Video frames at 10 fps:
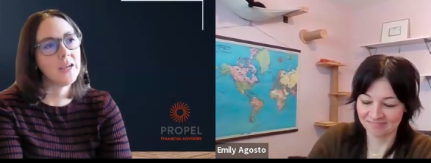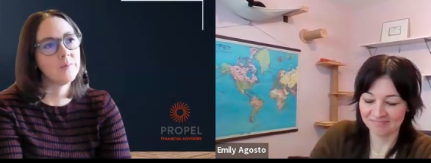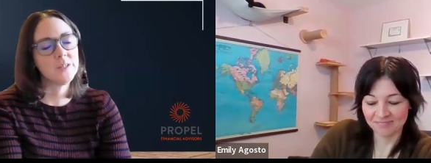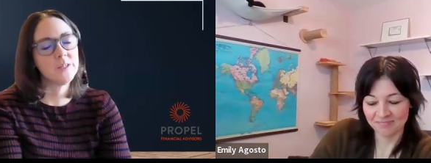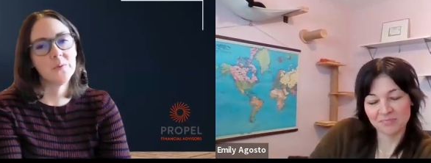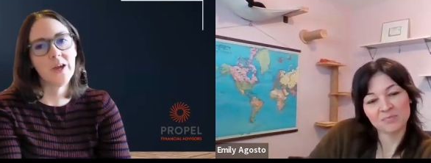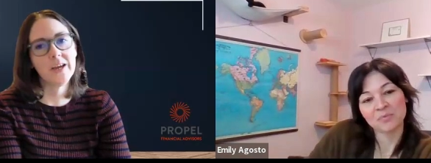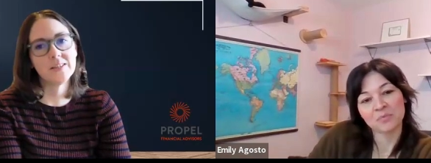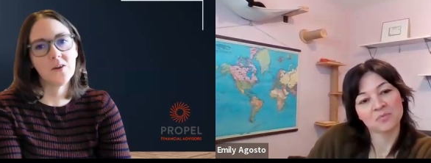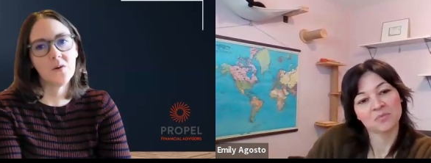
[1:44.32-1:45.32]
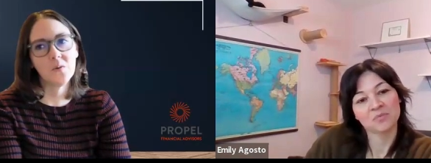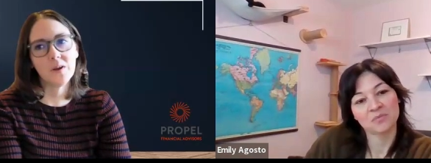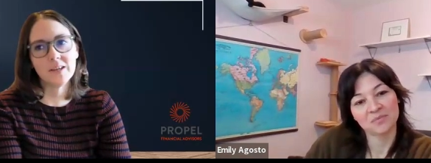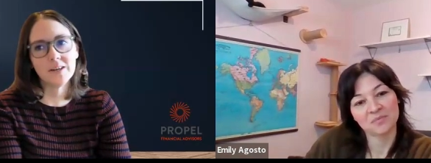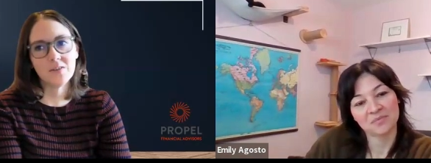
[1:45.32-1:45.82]
Speaker 1: are fun games to play
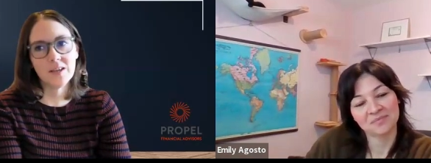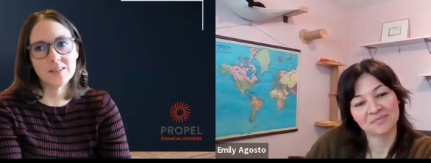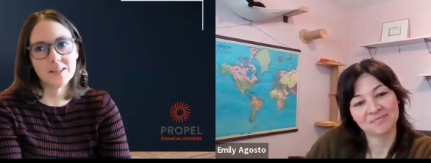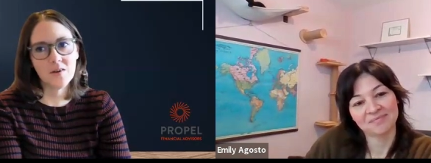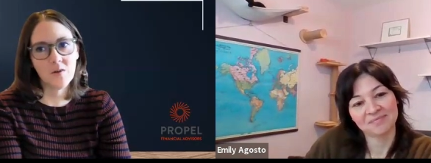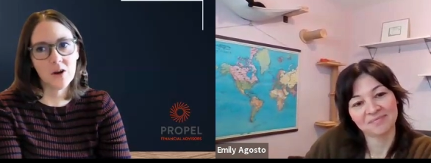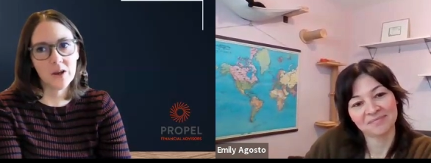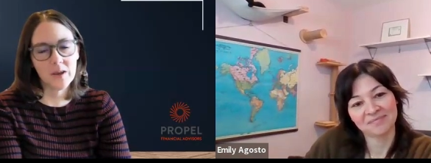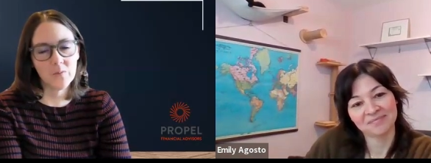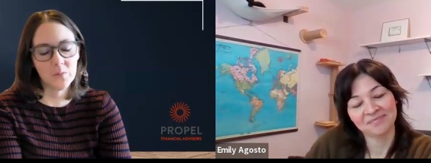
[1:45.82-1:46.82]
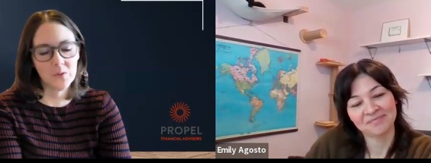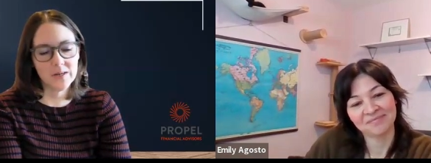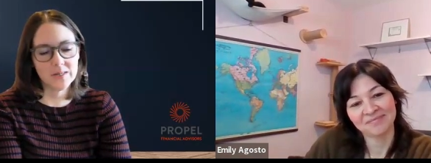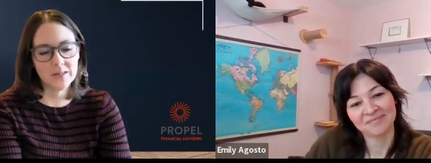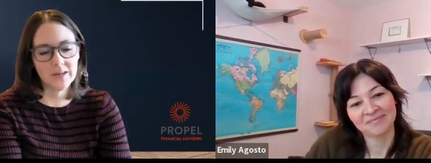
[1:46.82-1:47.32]
so you know that's kind of our
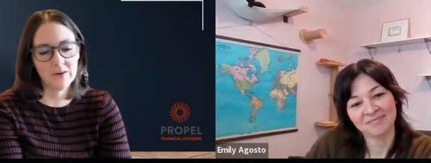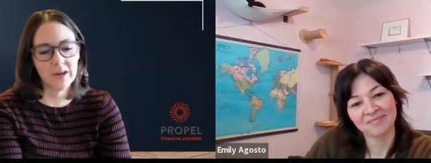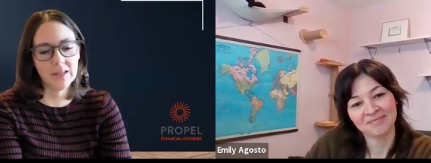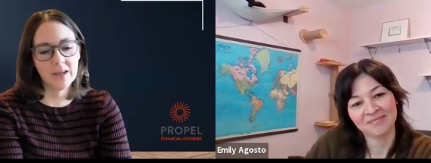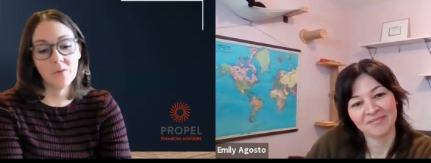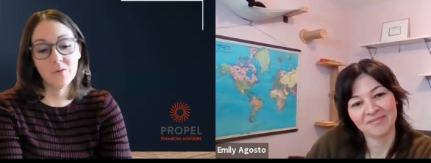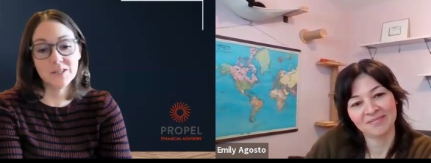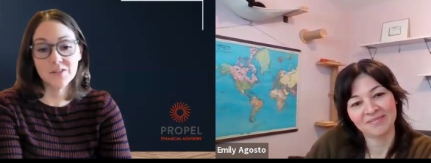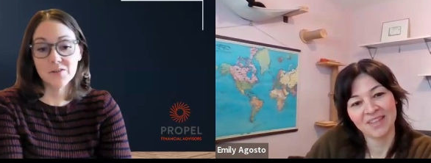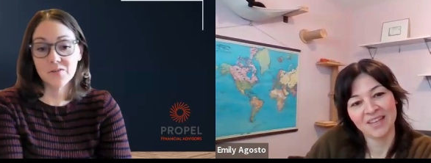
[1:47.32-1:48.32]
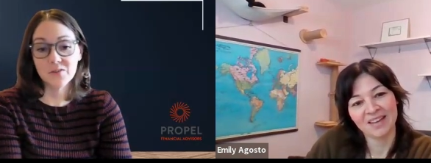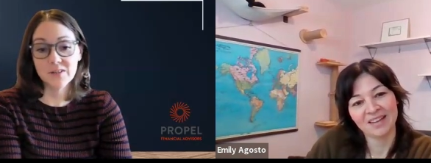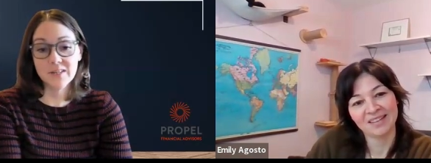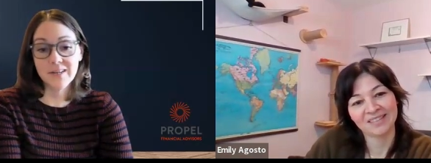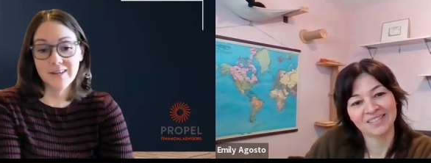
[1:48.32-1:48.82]
game we're playing today right like what yeah.
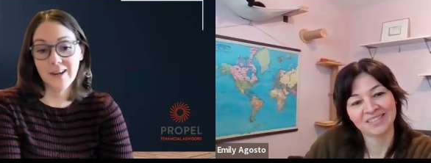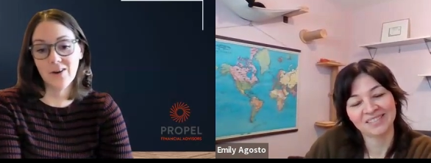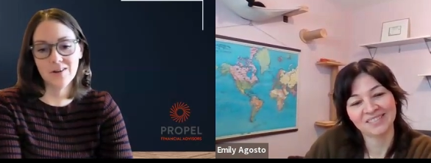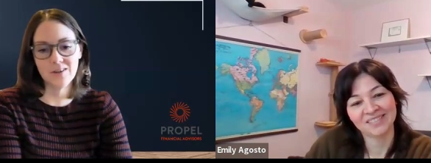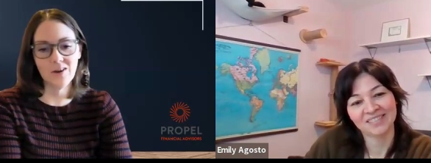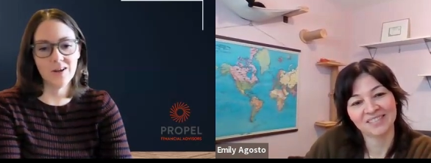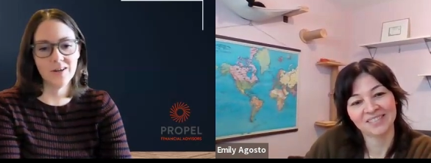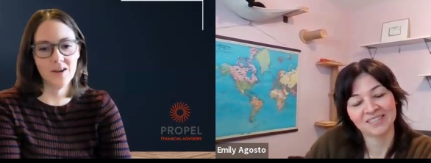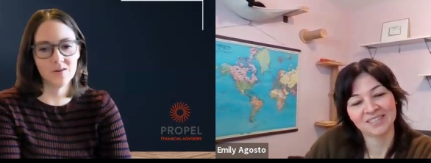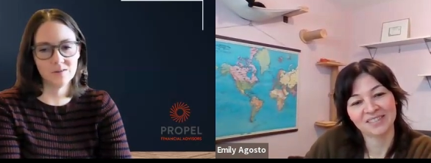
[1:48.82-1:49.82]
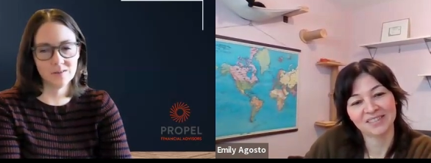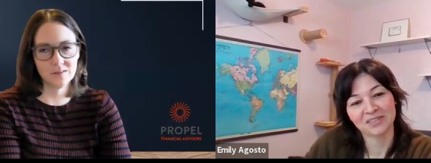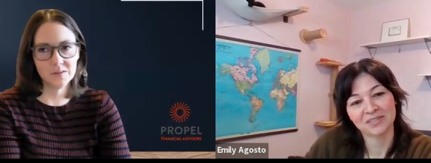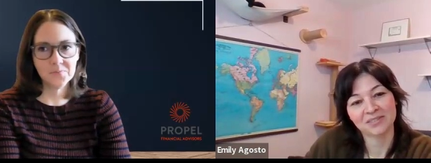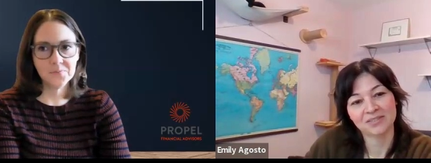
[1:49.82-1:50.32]
to do if you did inherit the haunted
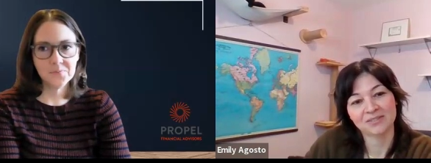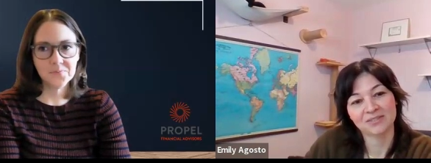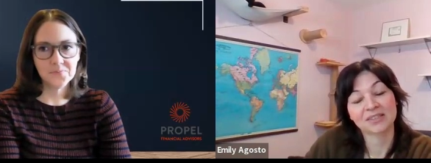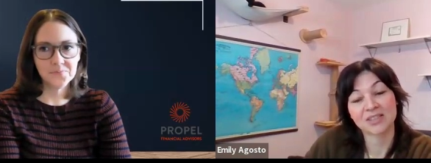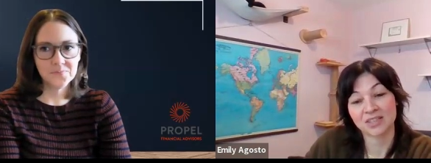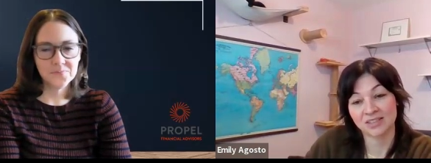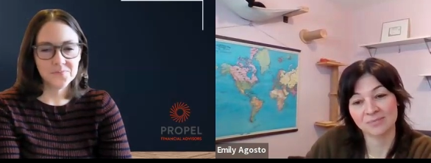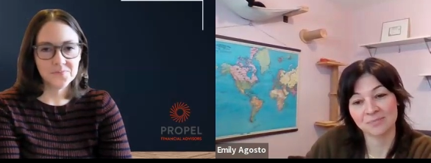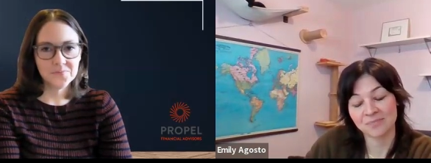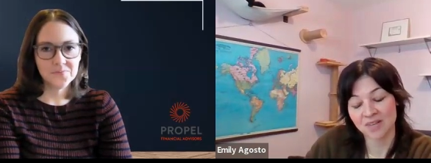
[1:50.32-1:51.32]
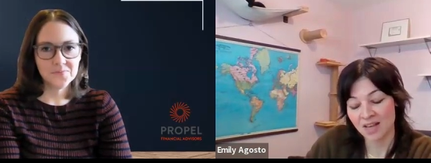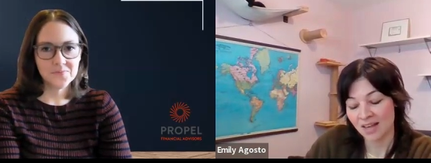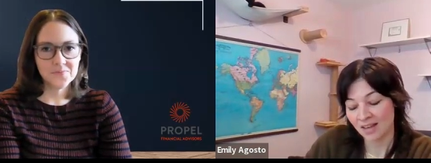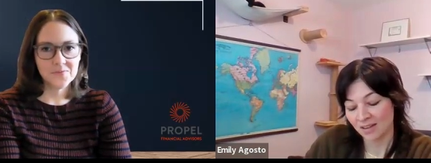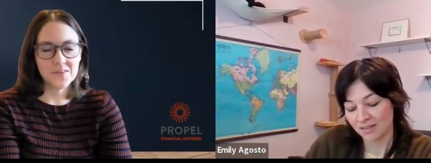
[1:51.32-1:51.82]
Speaker 2: house for sure
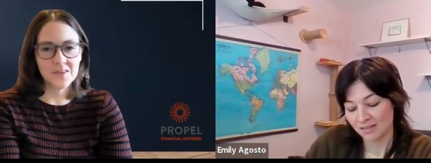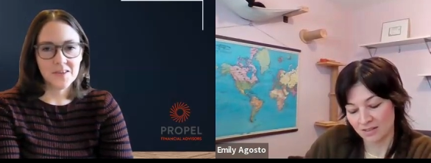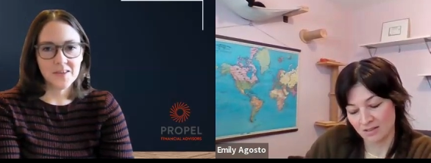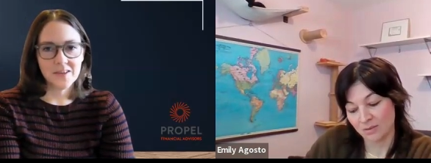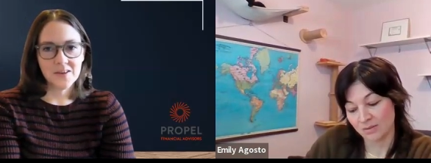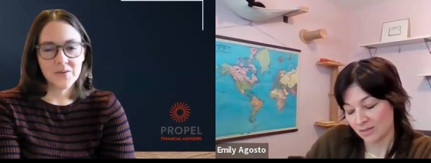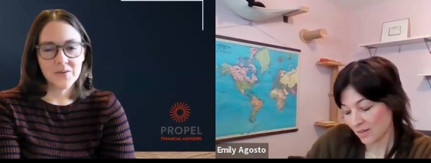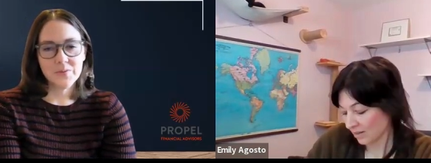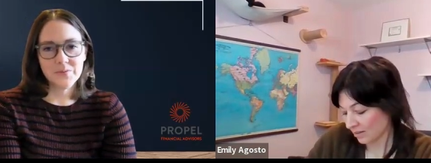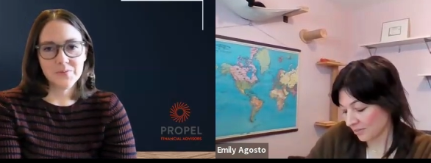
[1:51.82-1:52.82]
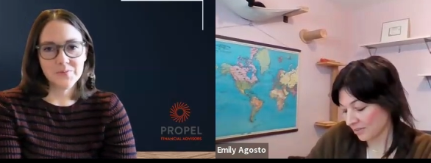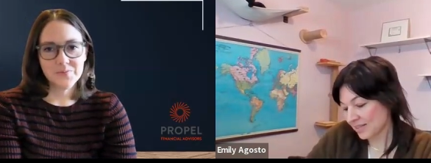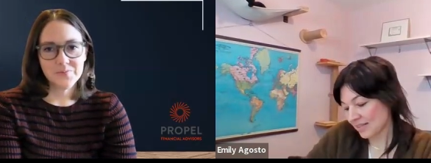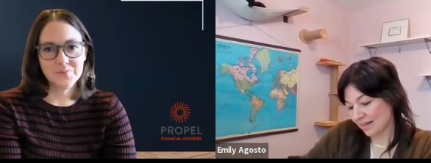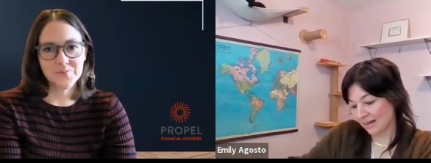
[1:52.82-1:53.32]
so, the
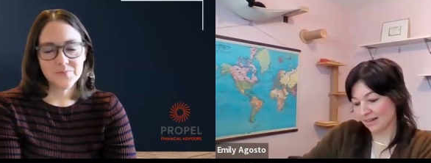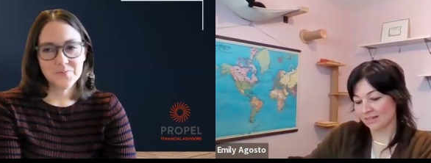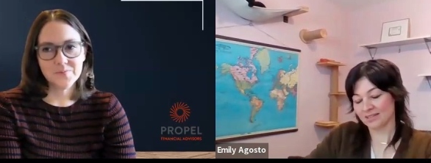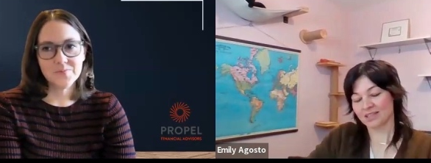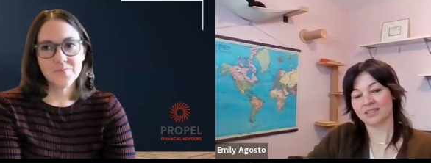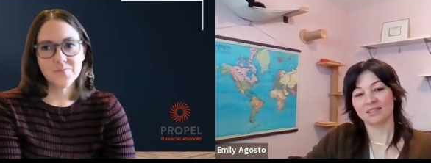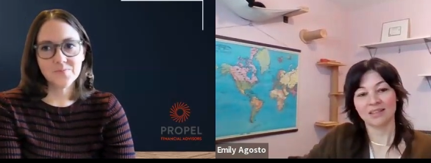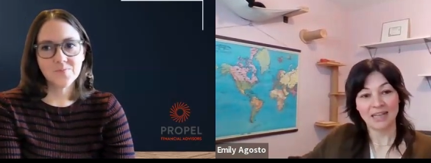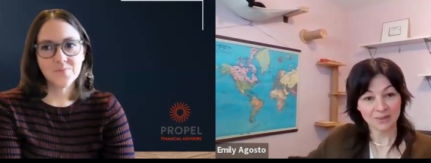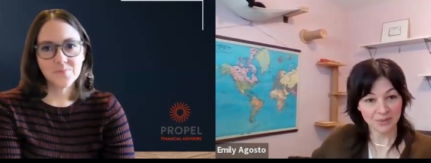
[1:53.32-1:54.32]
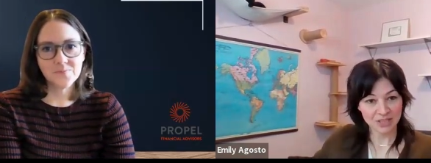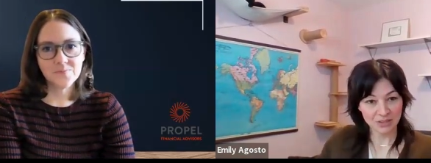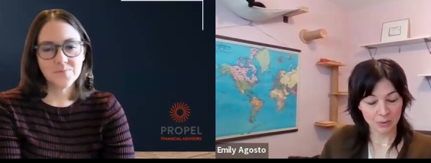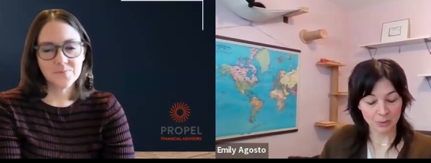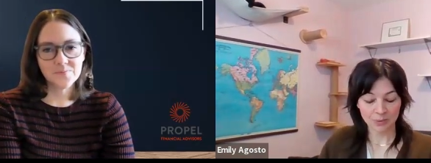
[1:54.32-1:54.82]
first thing I
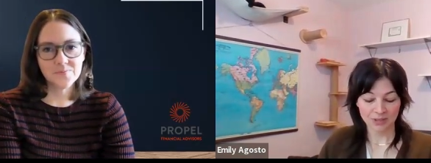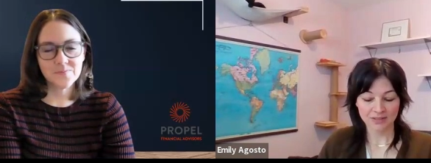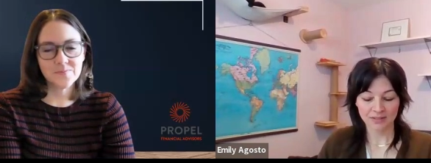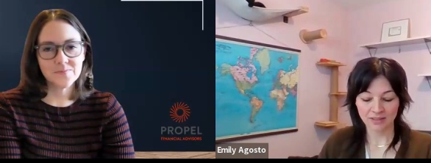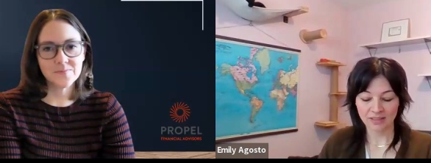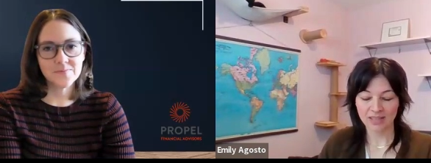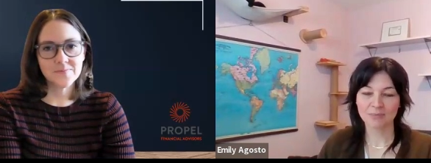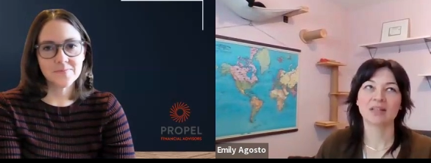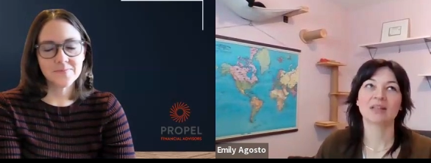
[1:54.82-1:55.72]
would do personally, I